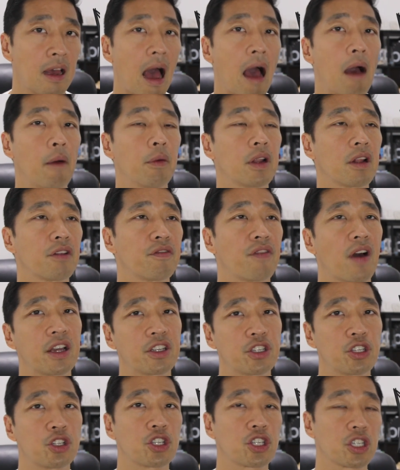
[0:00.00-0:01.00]
I would
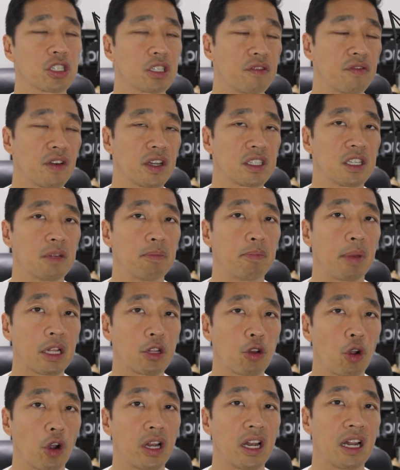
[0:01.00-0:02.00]
advise you to just invest in
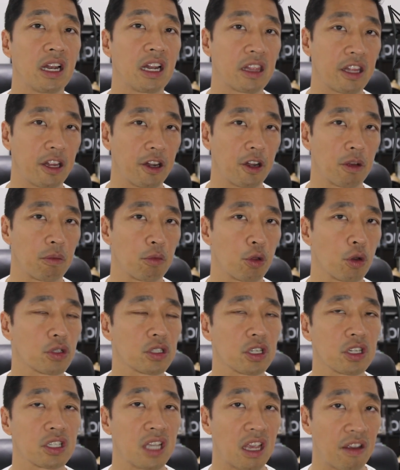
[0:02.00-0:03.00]
Bitcoin and Ethereum. Those
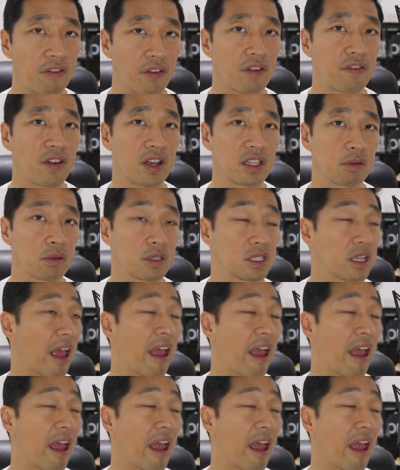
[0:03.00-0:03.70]
are safe investments.